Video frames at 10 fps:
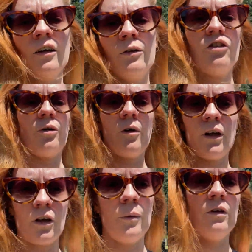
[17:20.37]
which I
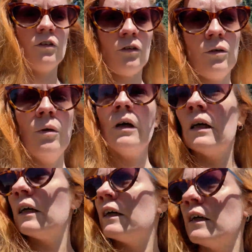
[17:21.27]
might go into
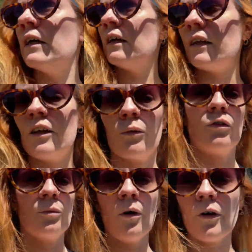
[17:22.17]
later or
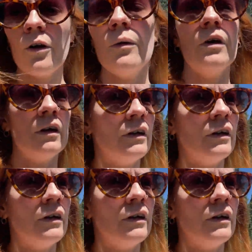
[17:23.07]
tomorrow.